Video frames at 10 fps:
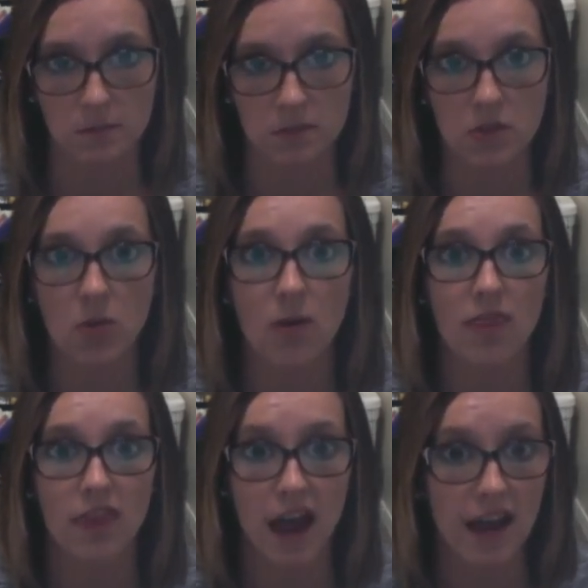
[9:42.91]
So
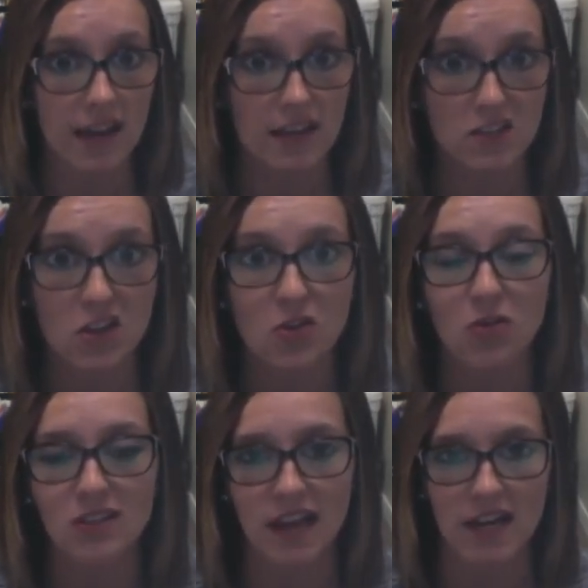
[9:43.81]
that is
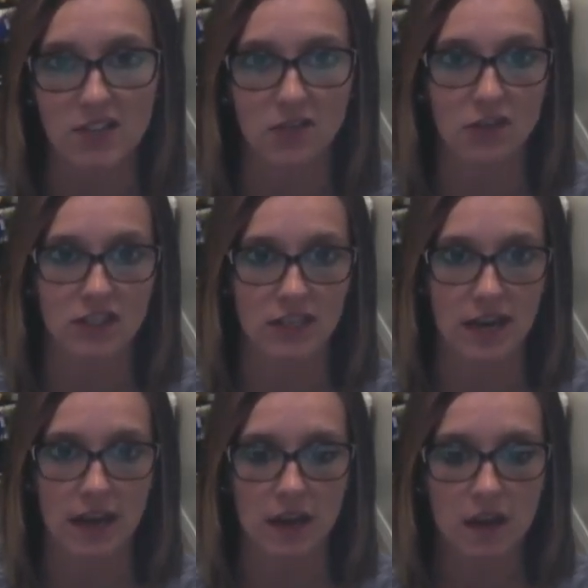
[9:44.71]
your task for
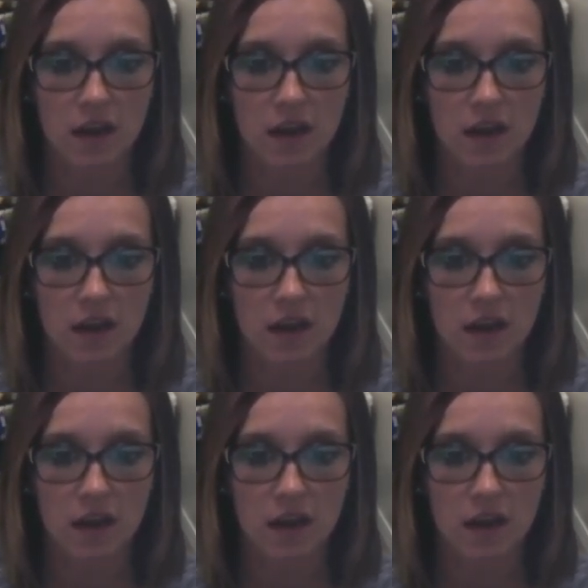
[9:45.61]
today.